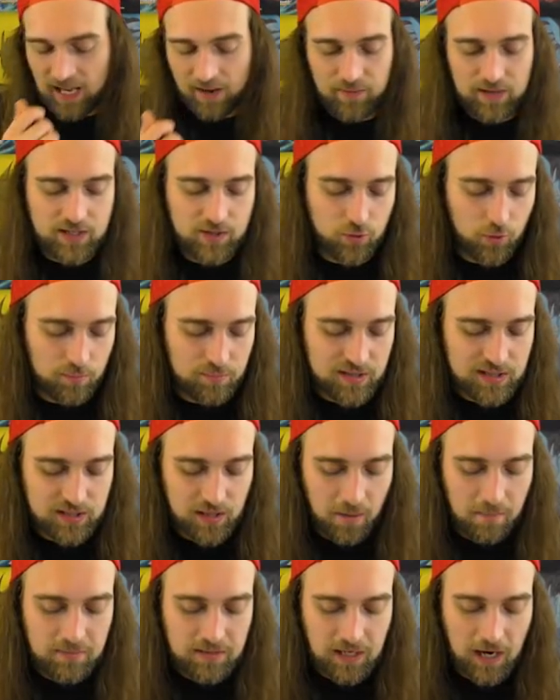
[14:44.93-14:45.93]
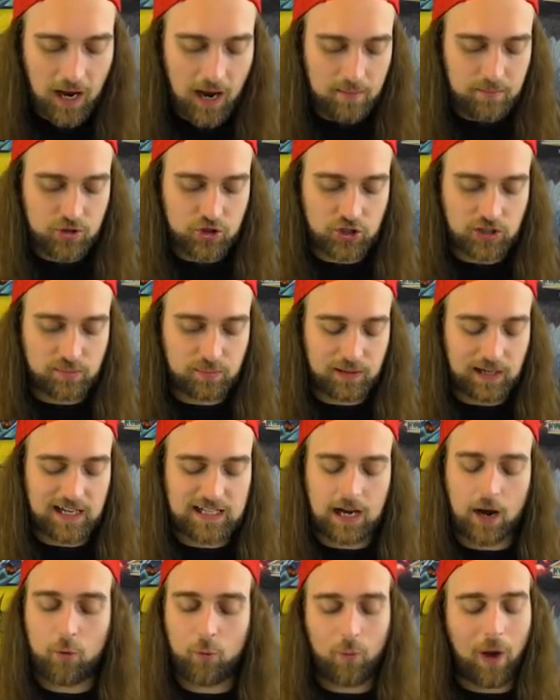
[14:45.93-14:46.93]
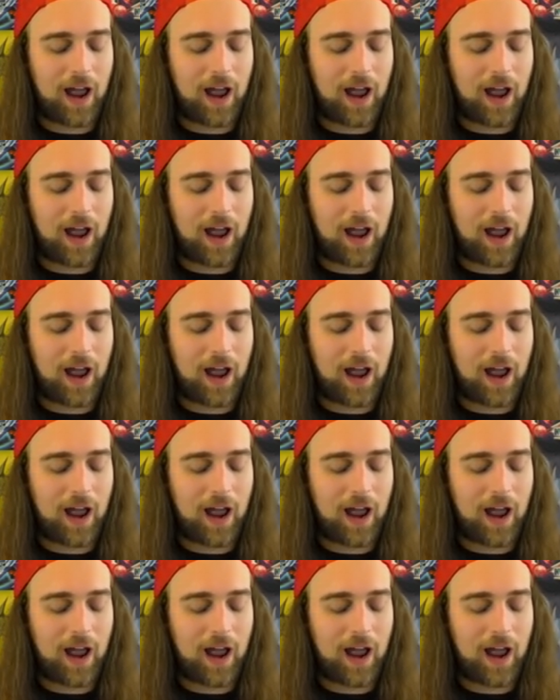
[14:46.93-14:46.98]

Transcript: Heavy Storm sometimes just because I,